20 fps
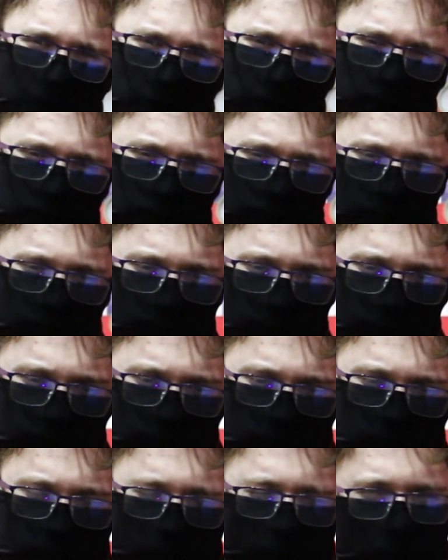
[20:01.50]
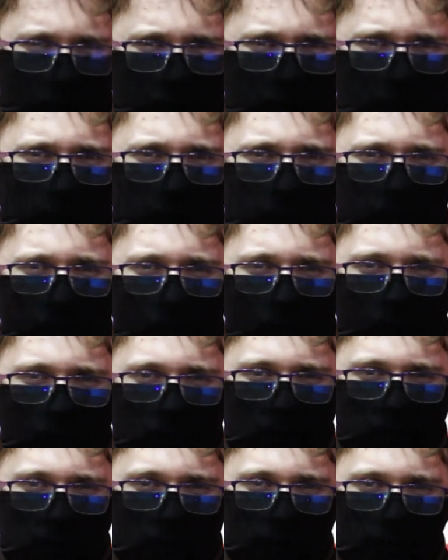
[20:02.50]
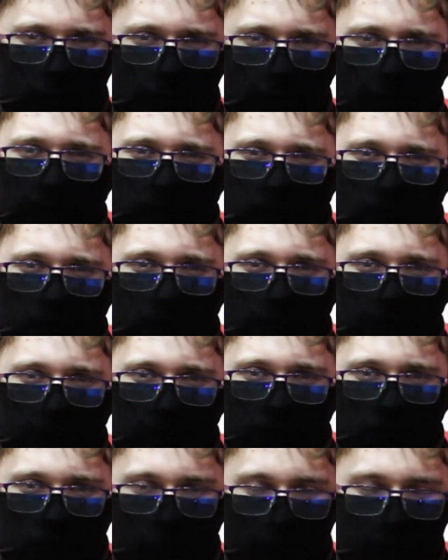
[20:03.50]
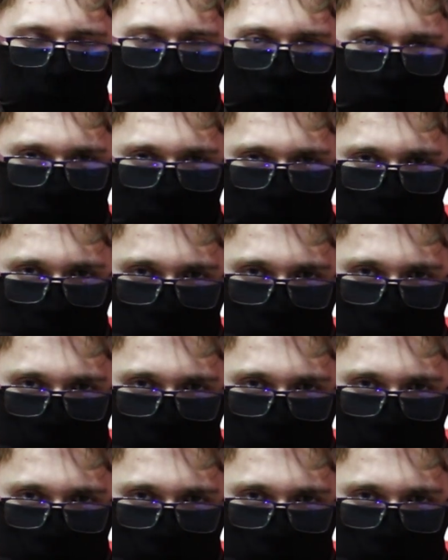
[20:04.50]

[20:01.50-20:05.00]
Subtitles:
But it couldn't be all that great, right?